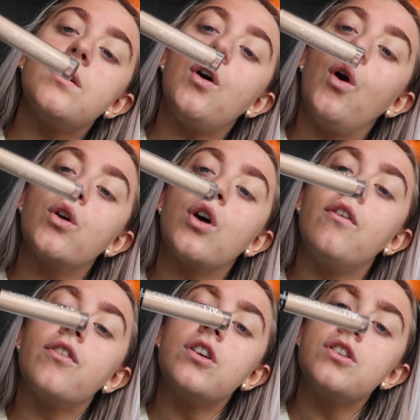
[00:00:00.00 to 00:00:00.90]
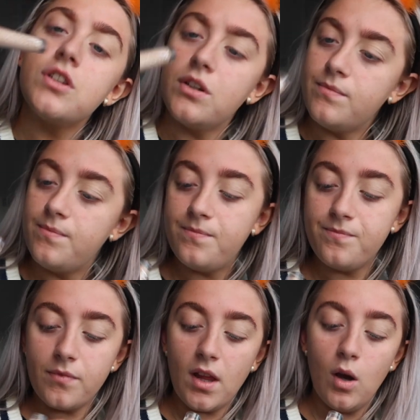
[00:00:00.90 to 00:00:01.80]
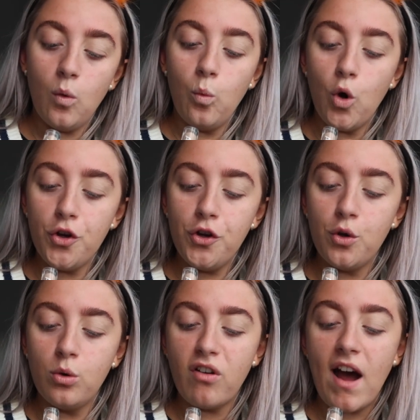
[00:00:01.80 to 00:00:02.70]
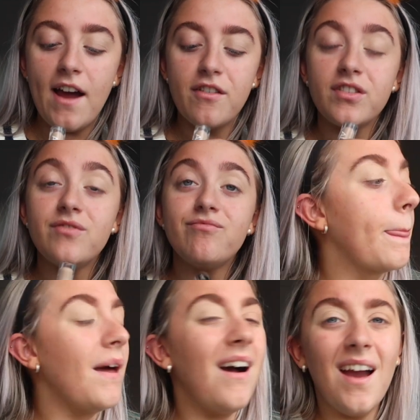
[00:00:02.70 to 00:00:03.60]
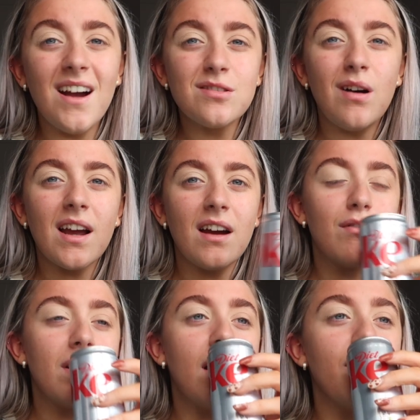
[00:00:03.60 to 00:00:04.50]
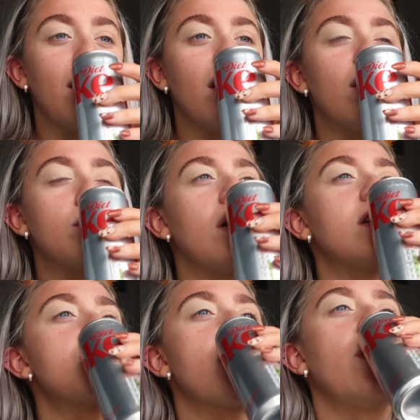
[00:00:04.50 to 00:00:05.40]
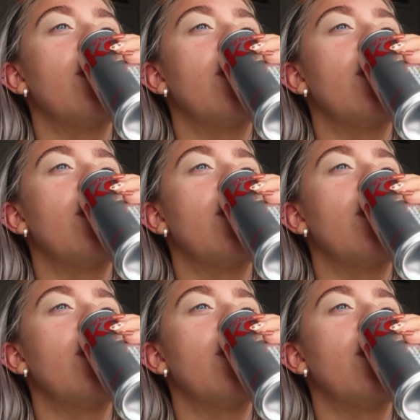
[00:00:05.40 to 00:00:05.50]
All Covered 105. I don't think I really have any other bars.